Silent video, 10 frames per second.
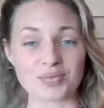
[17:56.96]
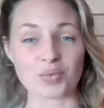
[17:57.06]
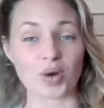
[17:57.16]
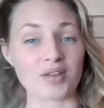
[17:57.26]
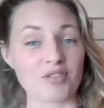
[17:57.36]

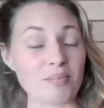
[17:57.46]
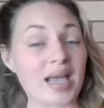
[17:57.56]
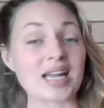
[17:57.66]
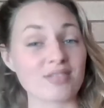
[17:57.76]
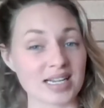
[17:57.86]
one of the
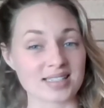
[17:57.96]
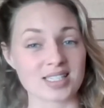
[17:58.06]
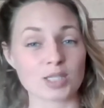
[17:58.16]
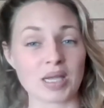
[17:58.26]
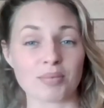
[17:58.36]
main
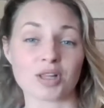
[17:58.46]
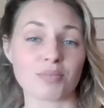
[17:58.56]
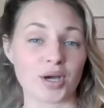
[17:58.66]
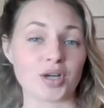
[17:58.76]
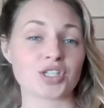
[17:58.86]
reasons people are
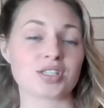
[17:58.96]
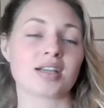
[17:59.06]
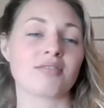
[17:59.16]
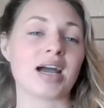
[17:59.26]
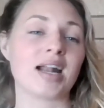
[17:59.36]

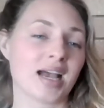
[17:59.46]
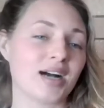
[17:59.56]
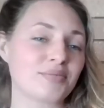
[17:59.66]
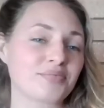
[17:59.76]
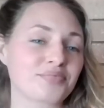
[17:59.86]
purchasing right
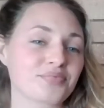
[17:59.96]
now.